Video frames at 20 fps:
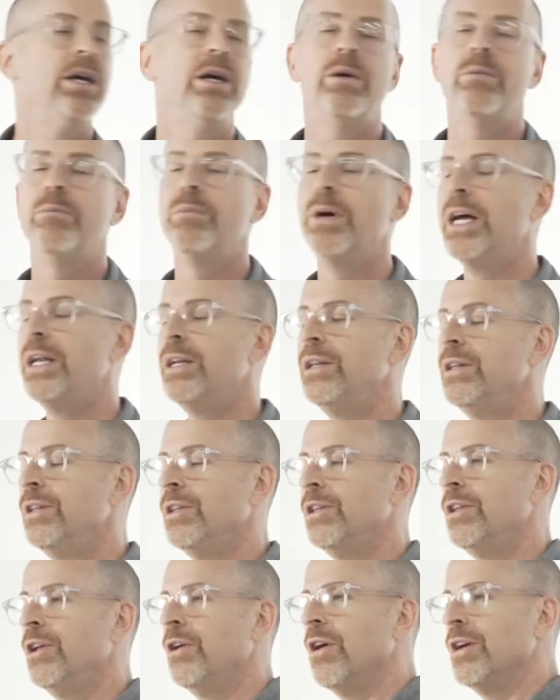
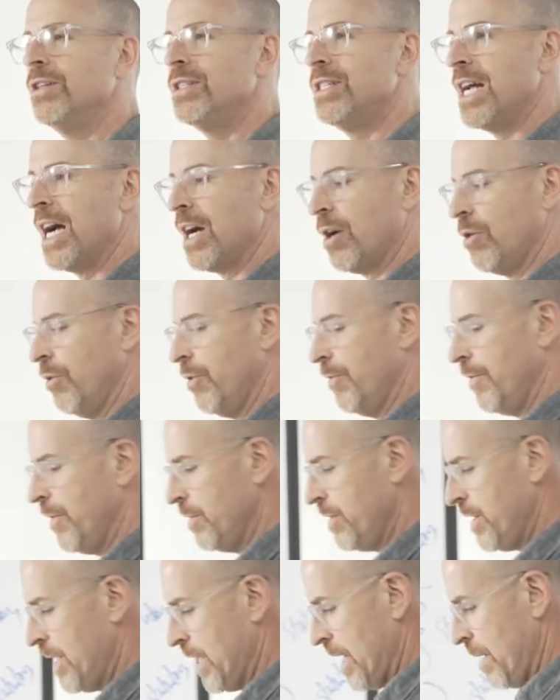but there aren't stockholder
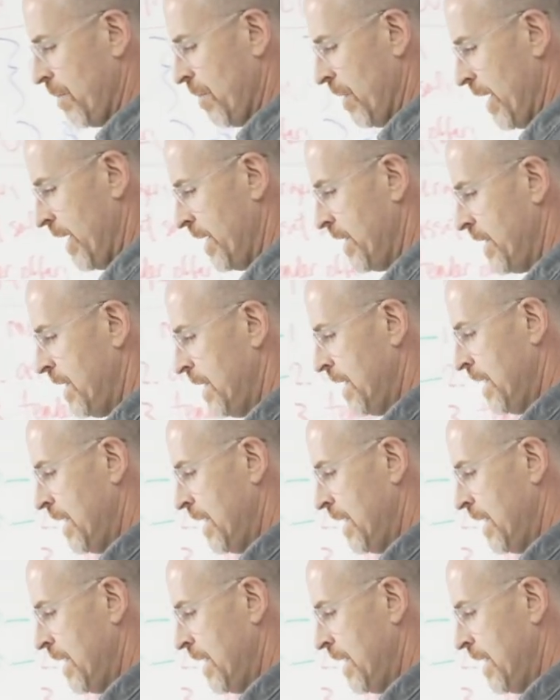votes taking place.